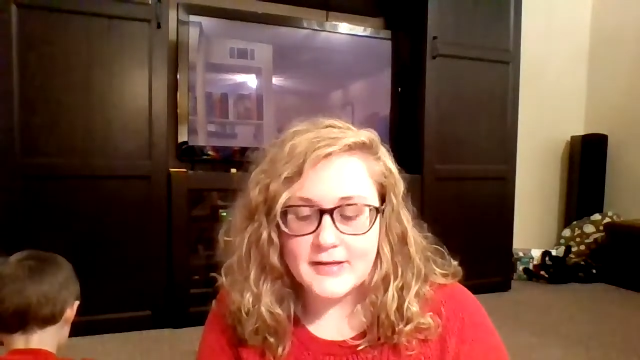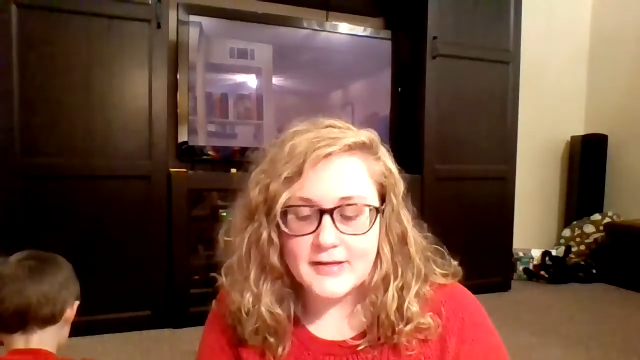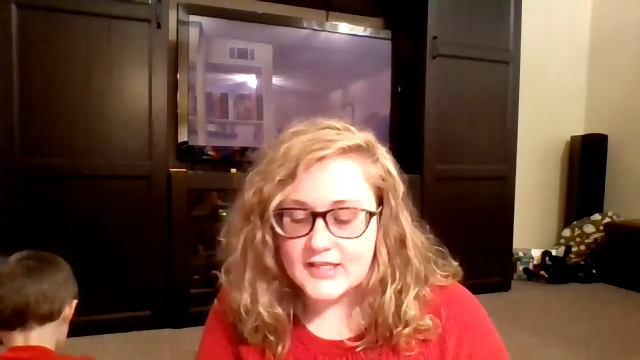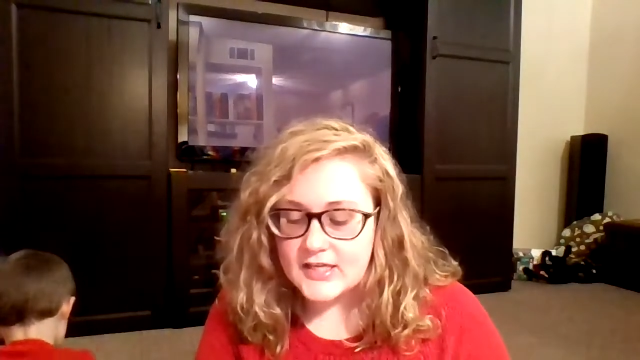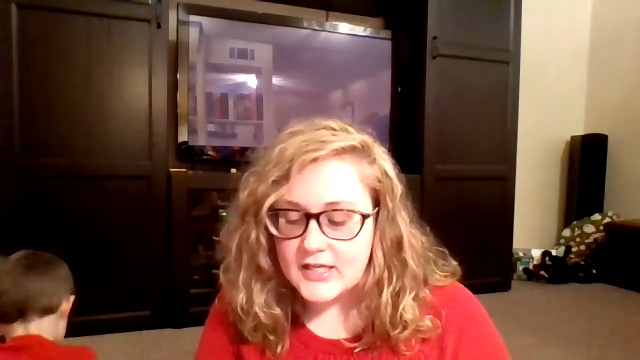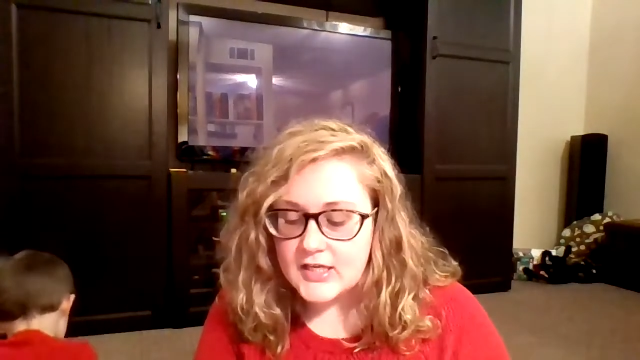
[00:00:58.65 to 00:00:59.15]

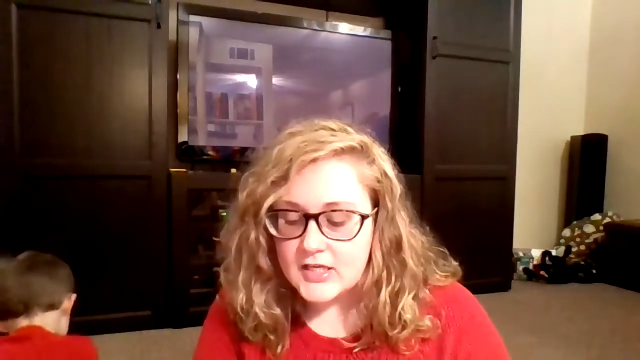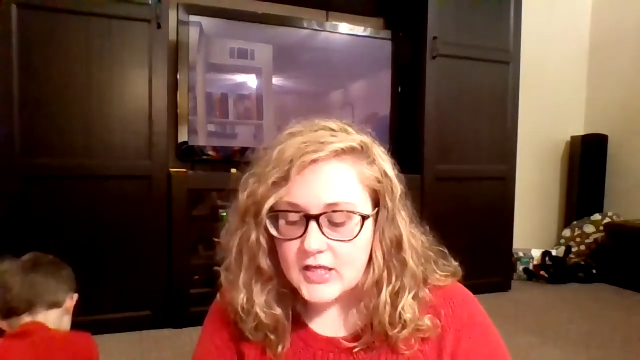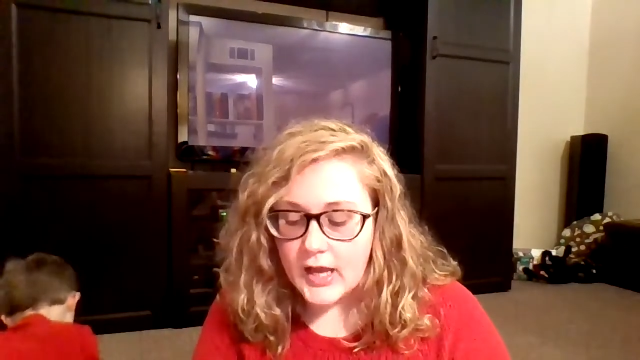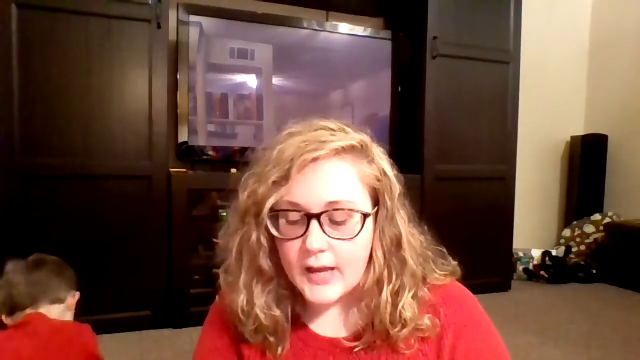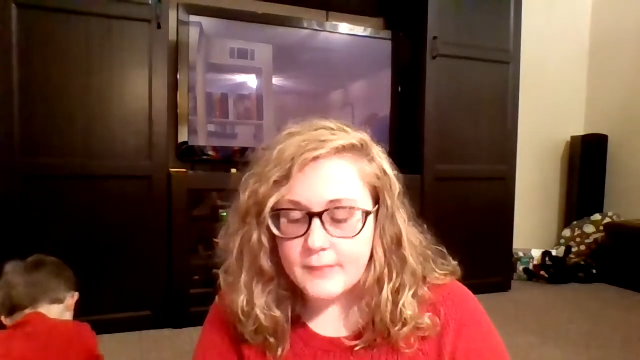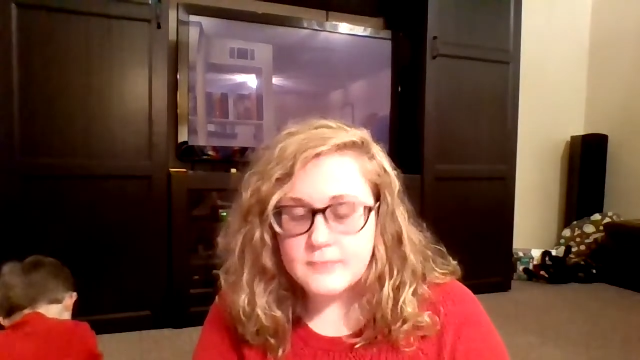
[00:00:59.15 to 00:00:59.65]
Bailey
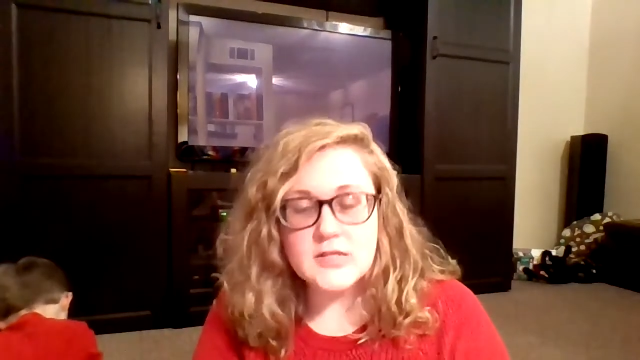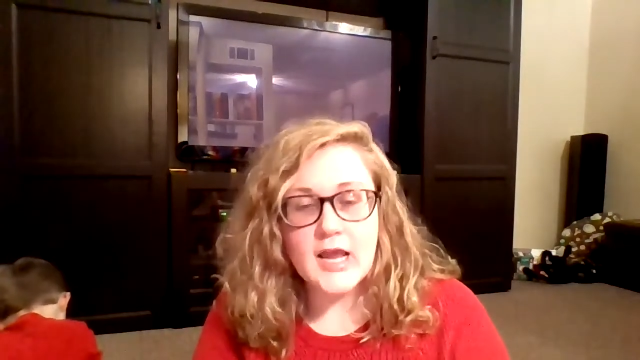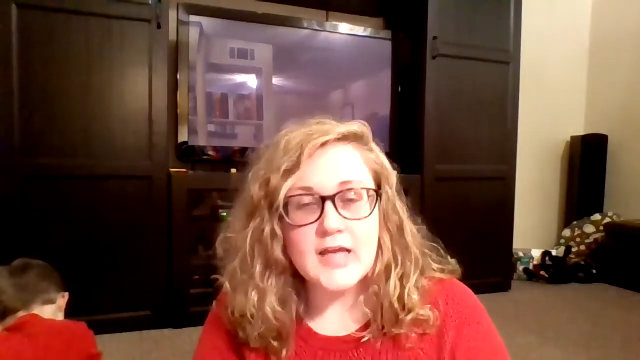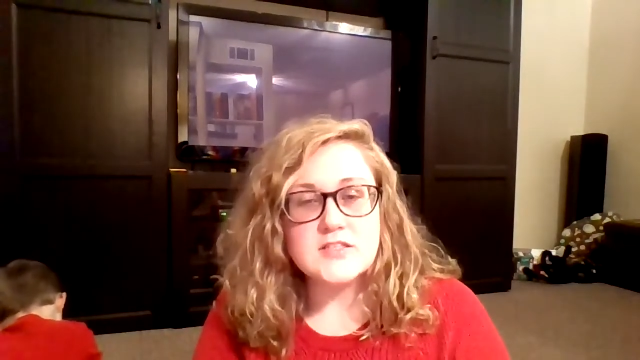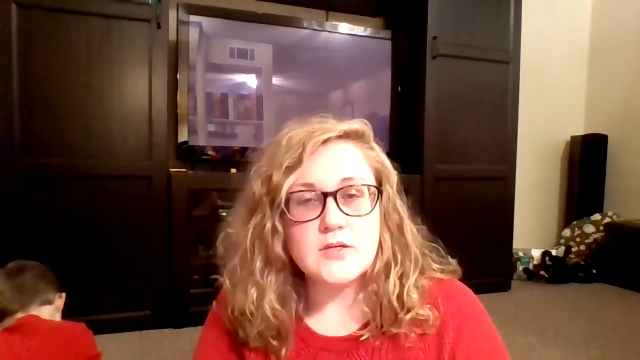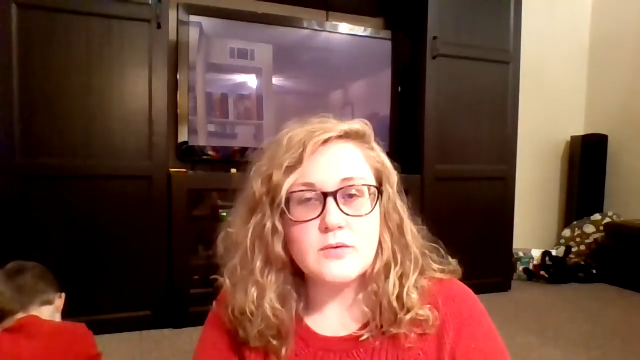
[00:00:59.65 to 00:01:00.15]

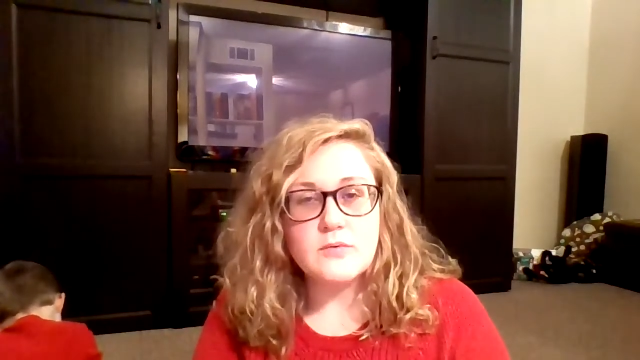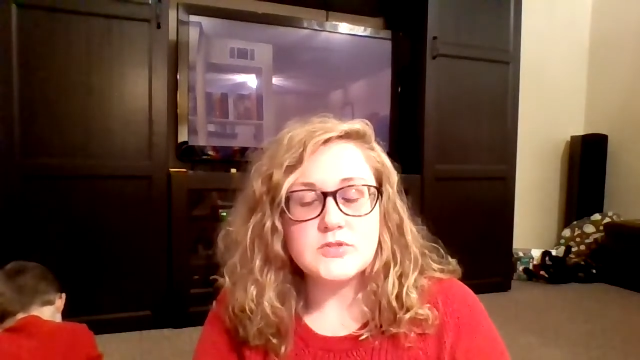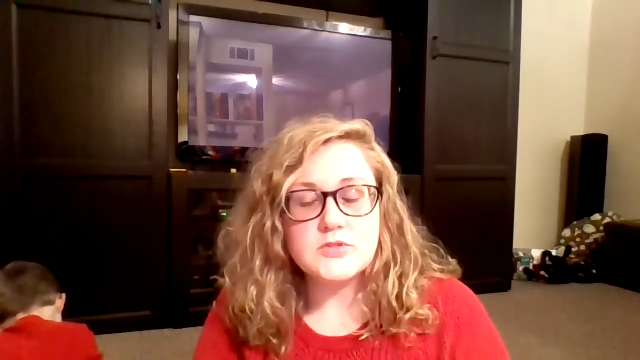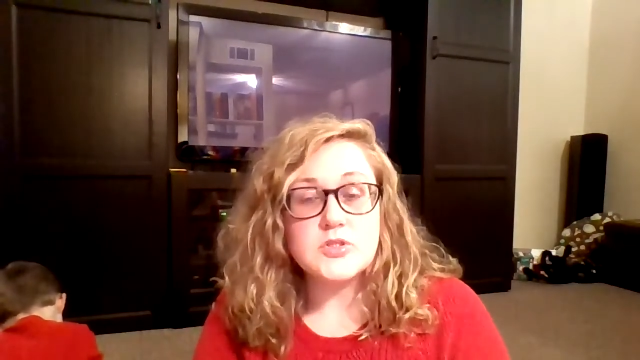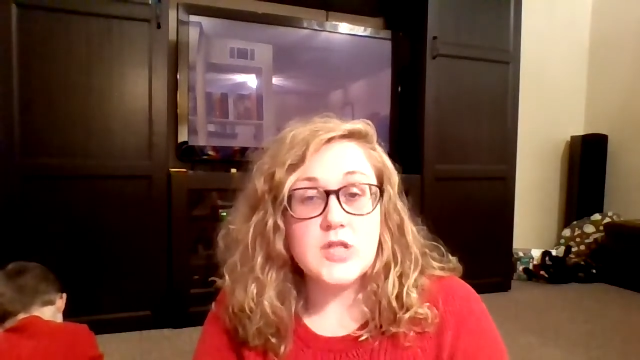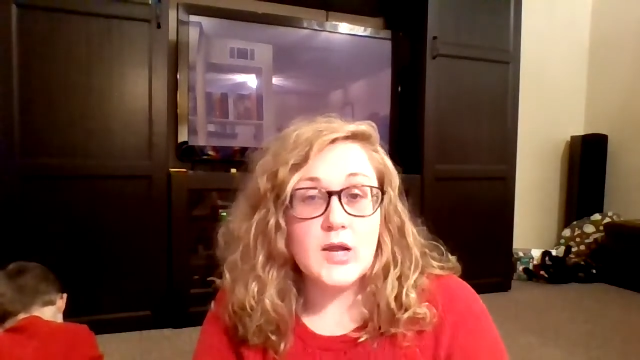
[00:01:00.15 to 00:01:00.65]
as
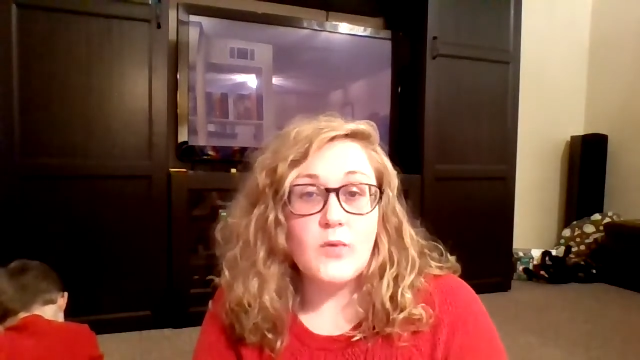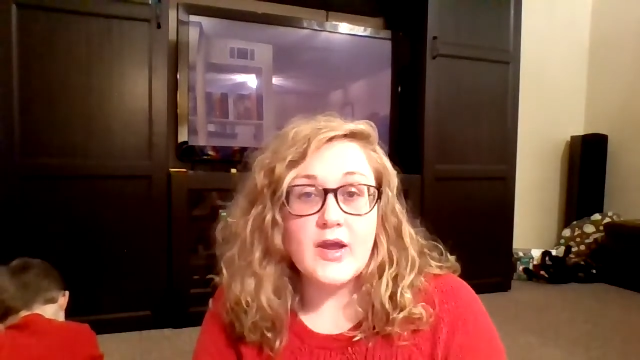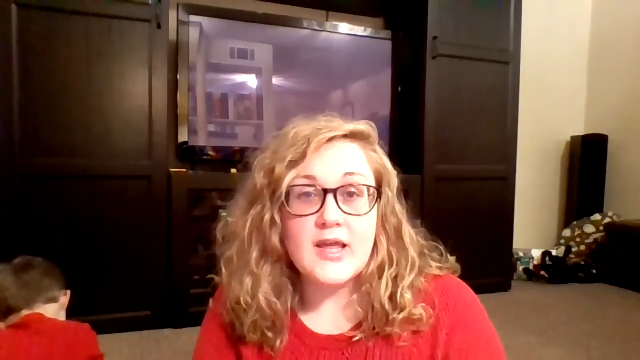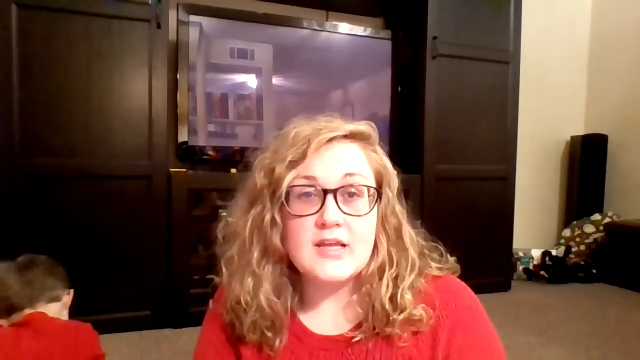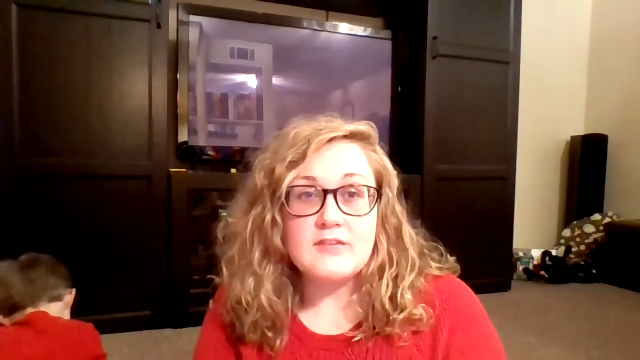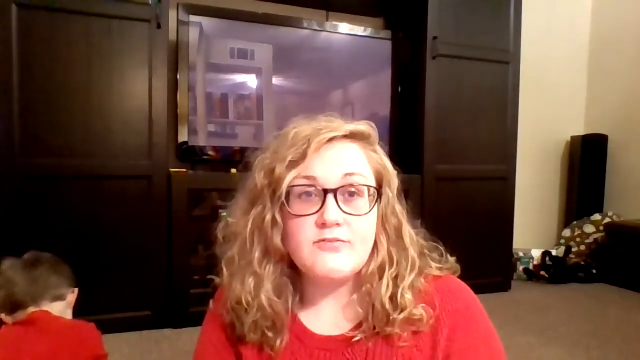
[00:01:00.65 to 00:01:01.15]
a
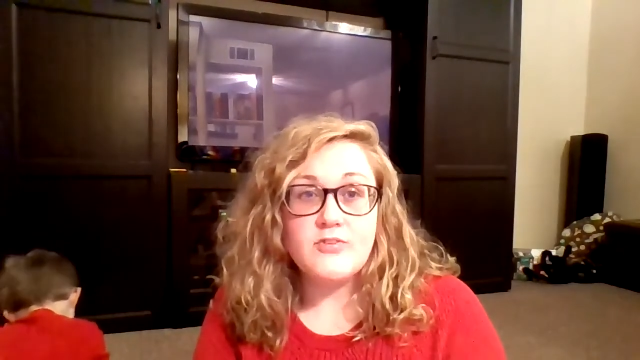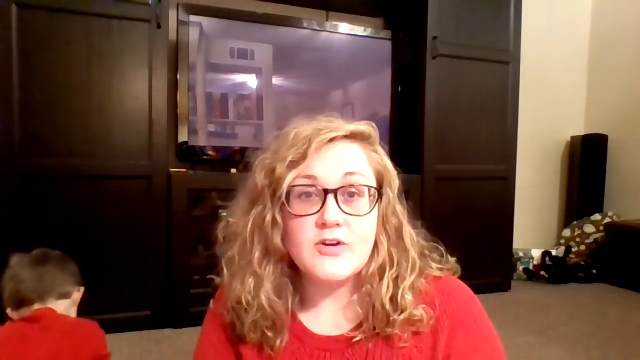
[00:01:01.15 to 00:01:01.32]
way